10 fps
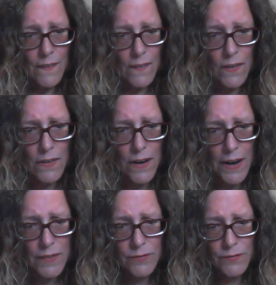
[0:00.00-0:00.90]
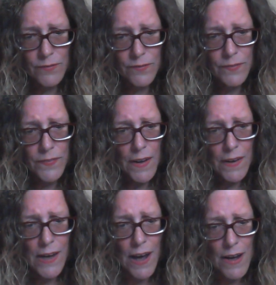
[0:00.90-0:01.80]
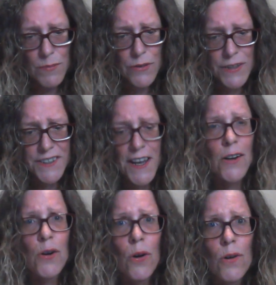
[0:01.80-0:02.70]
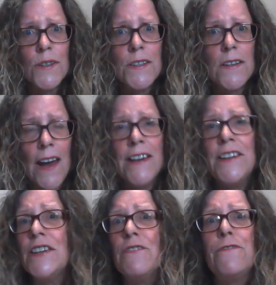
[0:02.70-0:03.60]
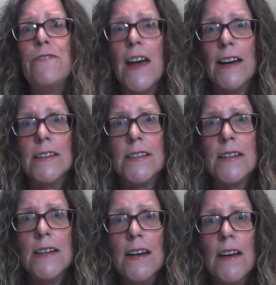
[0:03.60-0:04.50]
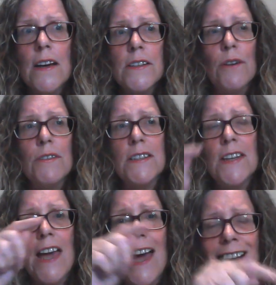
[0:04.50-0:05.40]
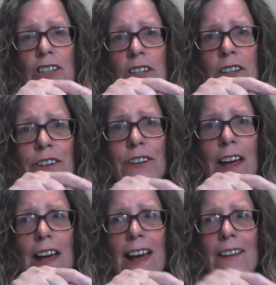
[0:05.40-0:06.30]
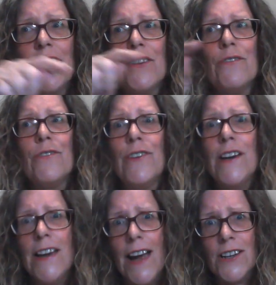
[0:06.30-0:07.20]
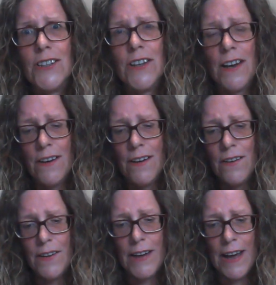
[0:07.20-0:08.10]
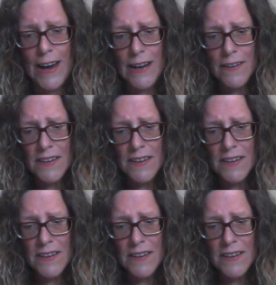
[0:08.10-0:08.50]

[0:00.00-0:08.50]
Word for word: All right. Karma is that cause and effect. So it's the action and the reaction. Okay?